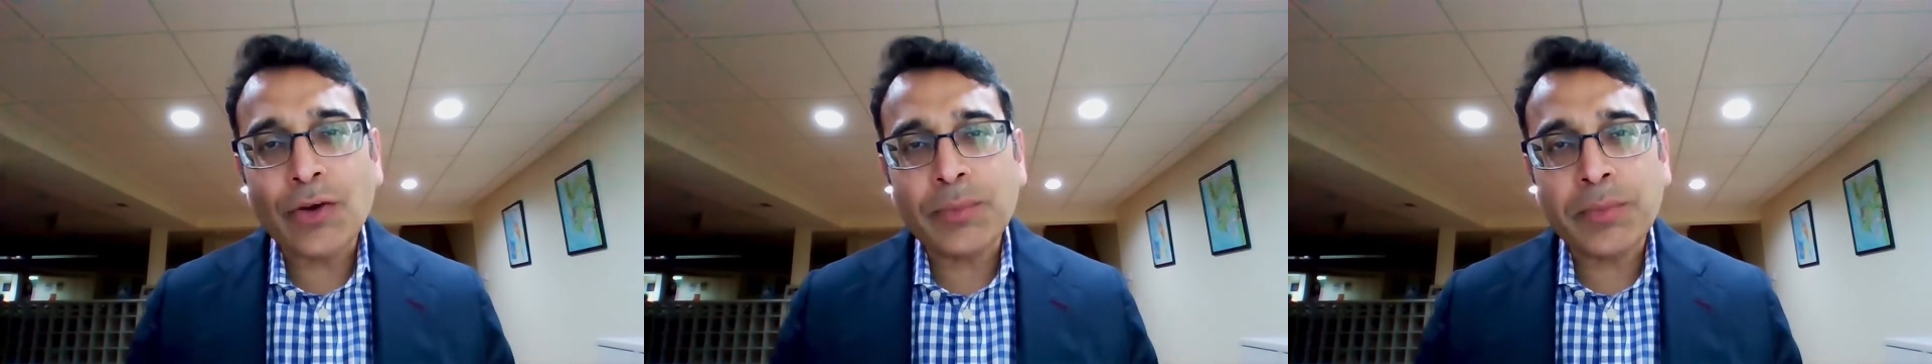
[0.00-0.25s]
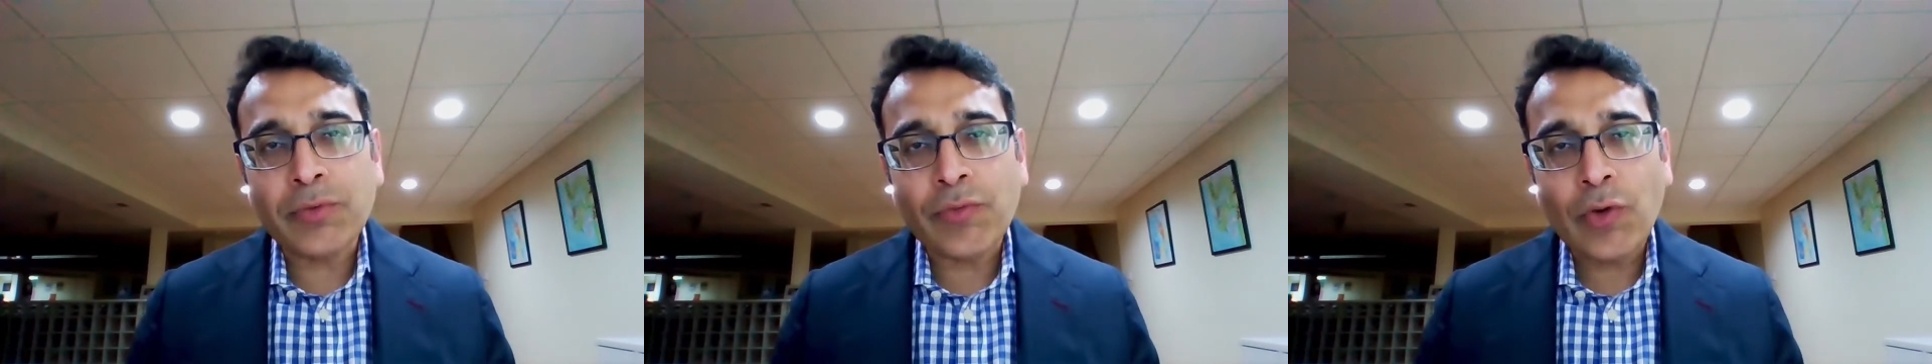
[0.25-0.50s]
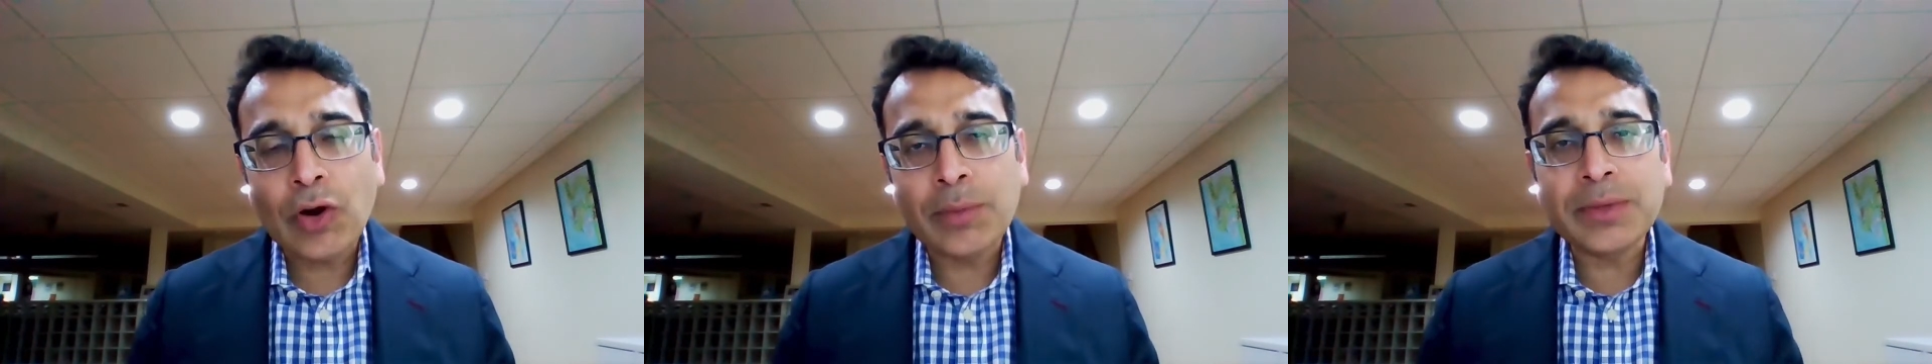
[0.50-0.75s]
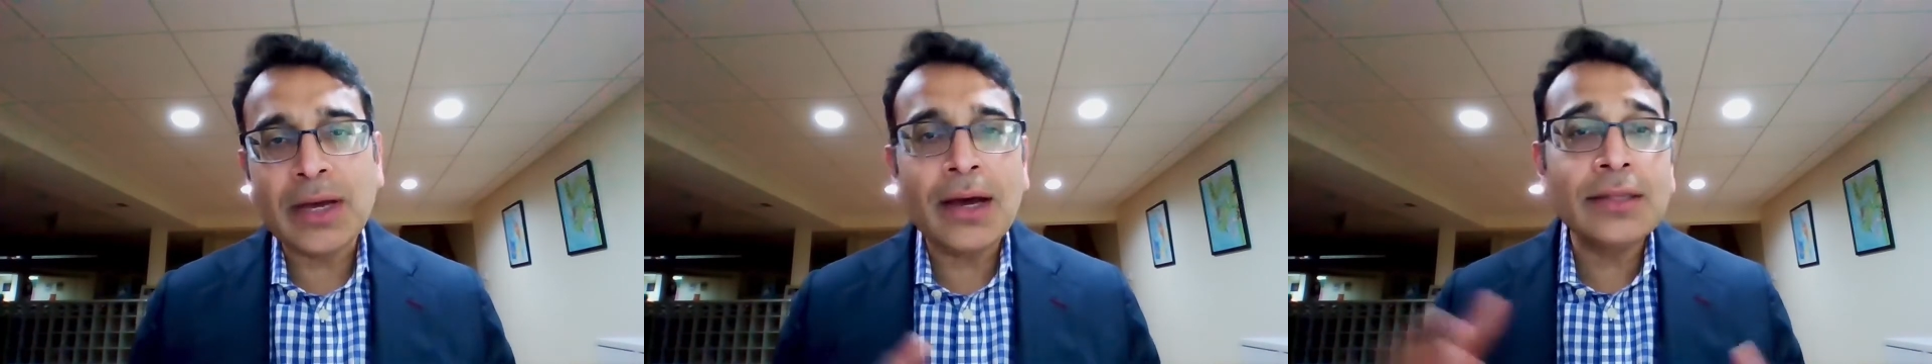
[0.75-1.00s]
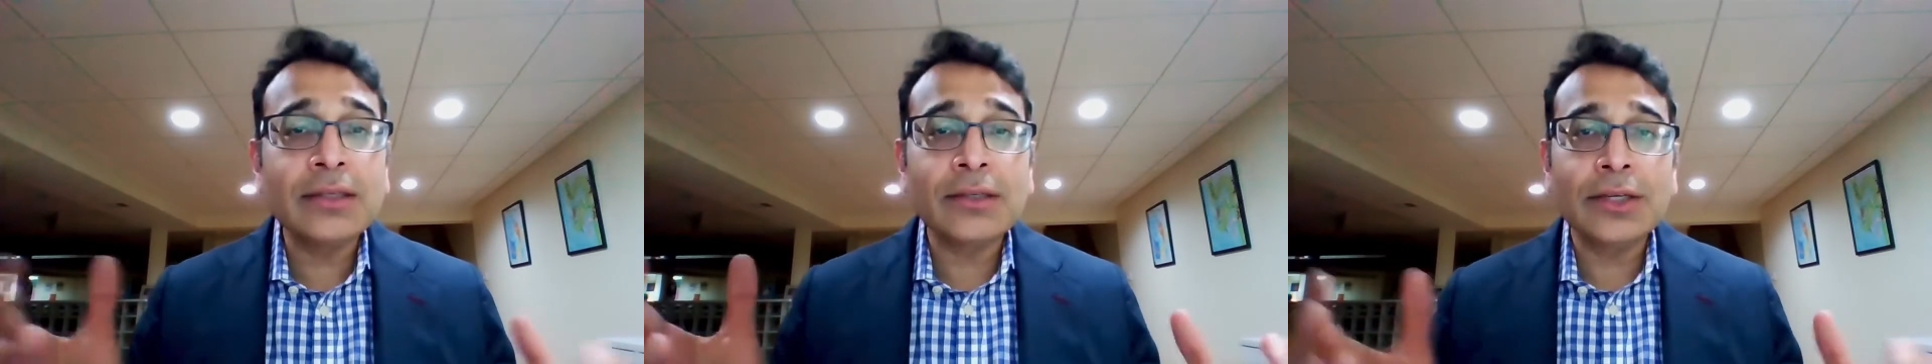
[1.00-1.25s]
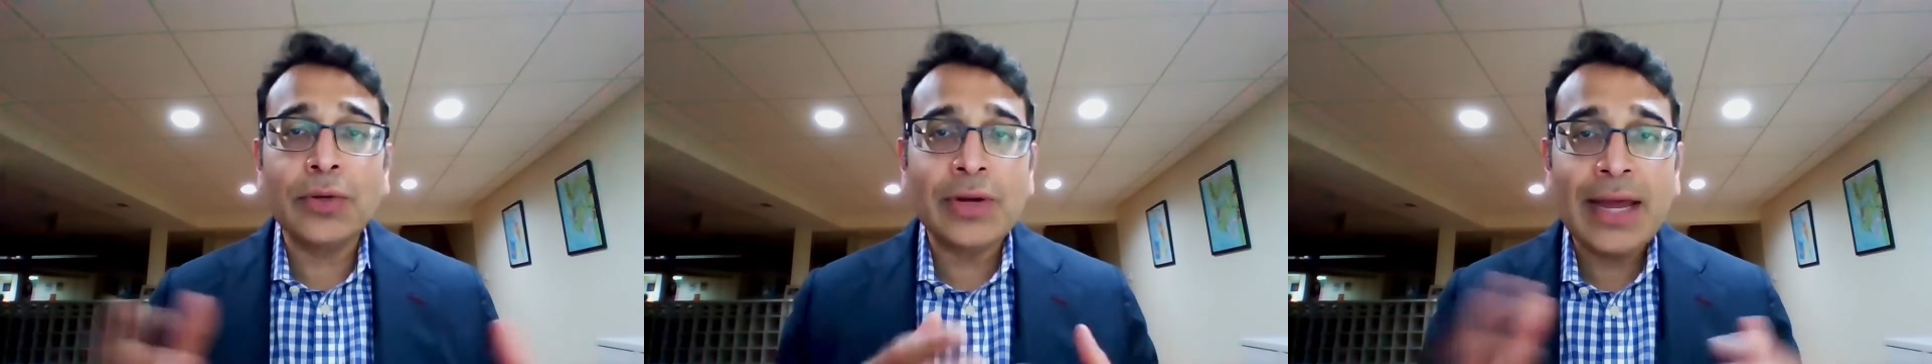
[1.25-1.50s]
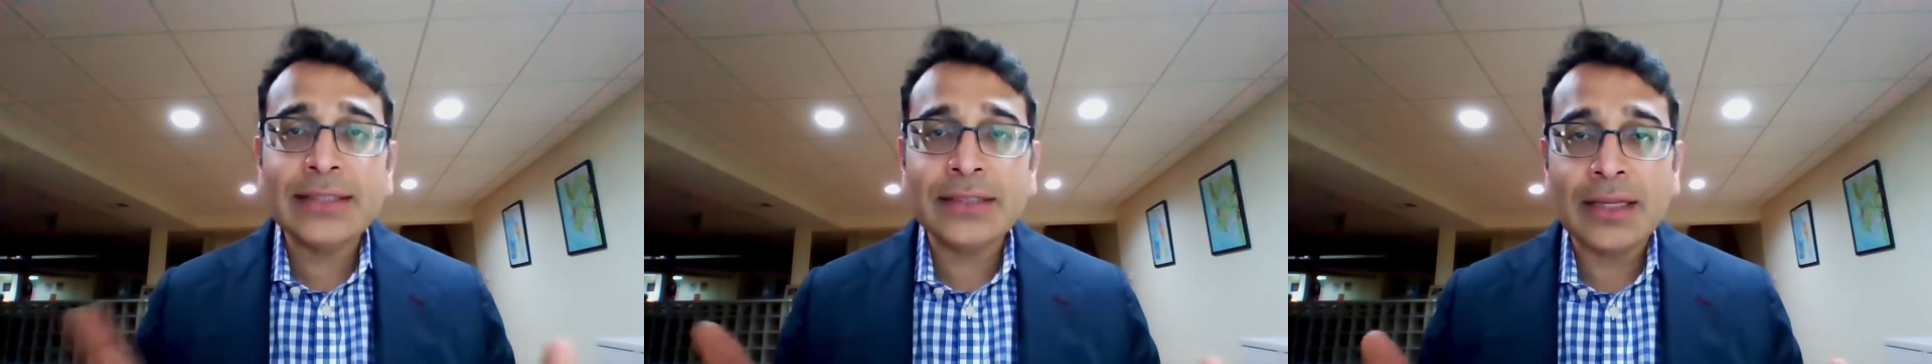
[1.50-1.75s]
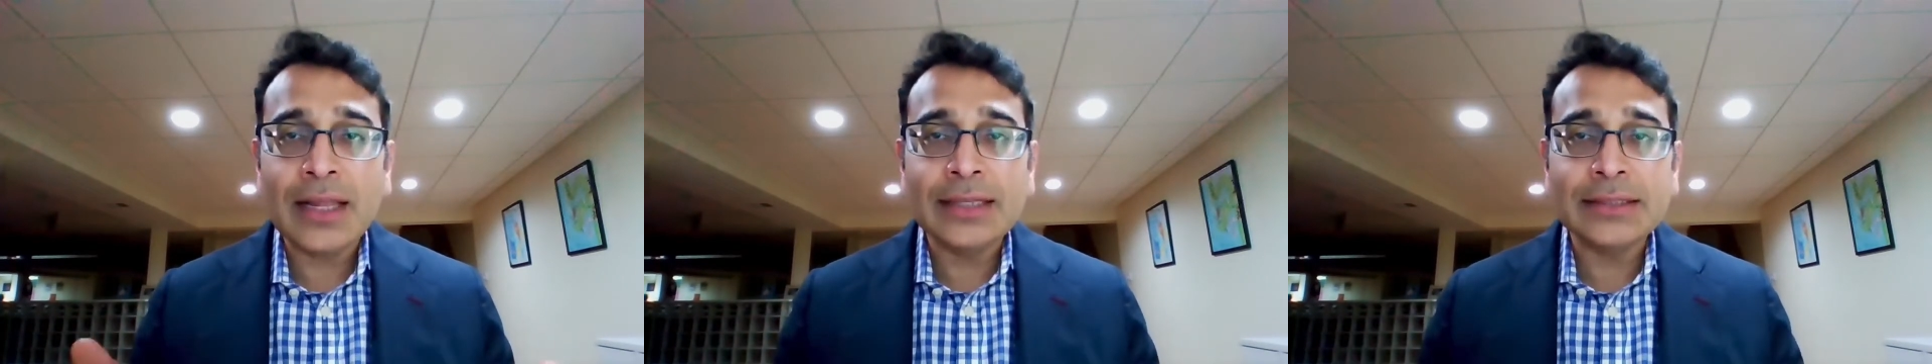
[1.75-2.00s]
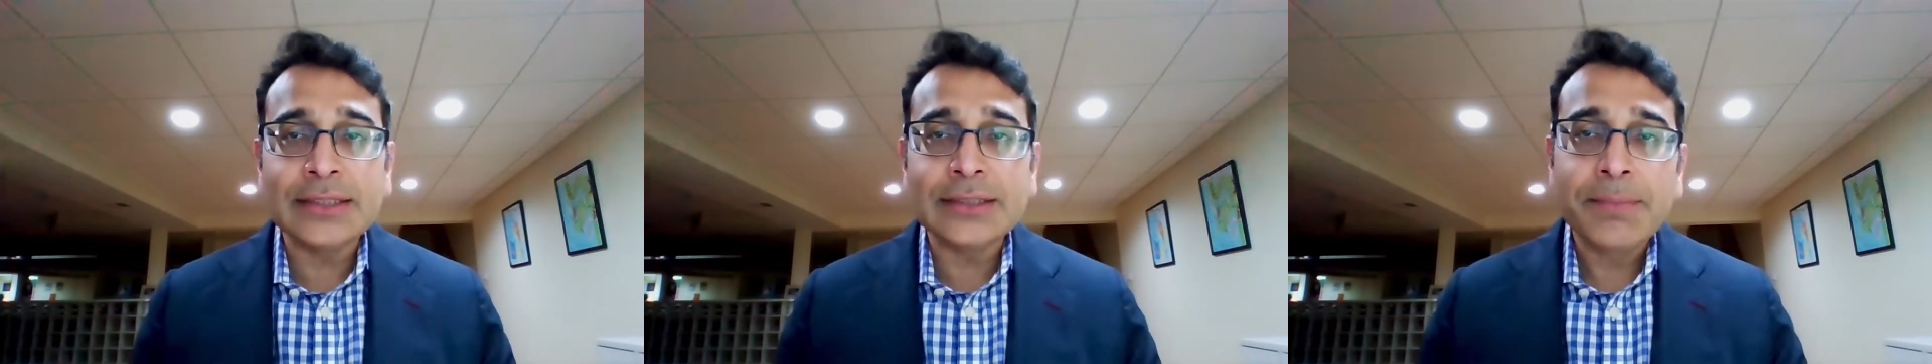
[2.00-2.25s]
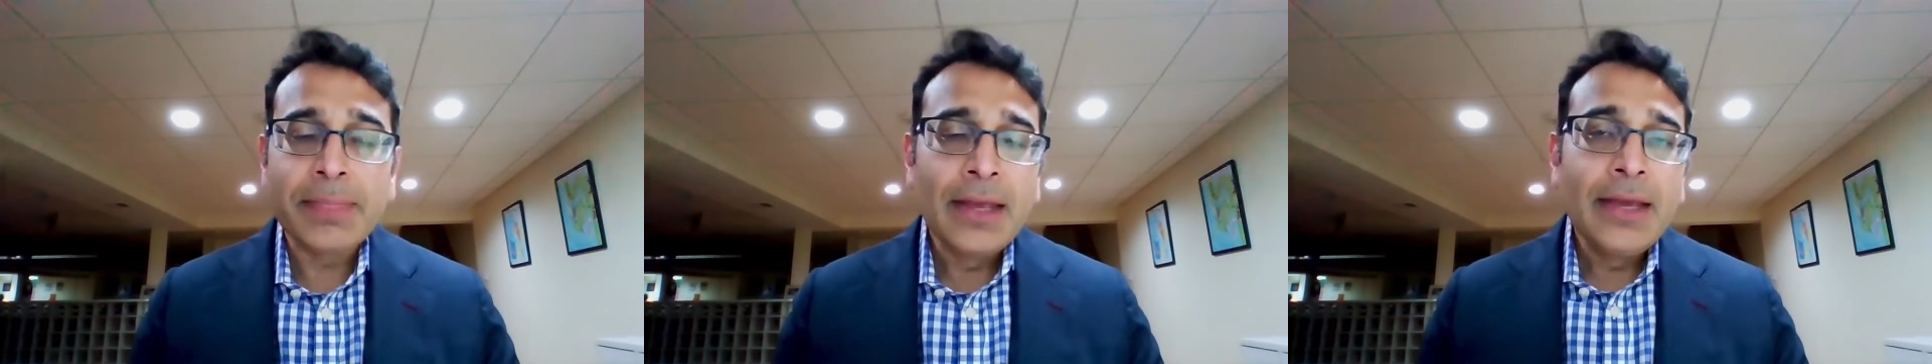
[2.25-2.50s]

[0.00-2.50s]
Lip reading: outperformed other liquid asset classes.